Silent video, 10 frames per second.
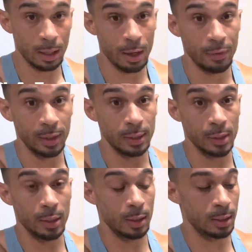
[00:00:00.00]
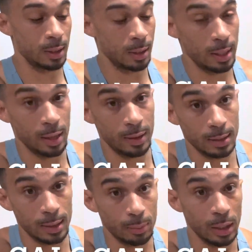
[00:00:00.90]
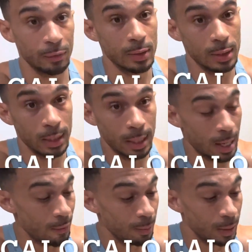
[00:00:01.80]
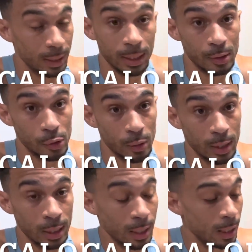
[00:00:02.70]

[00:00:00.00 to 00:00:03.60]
Everything is cooked. Now this is a breakfast that everybody can enjoy.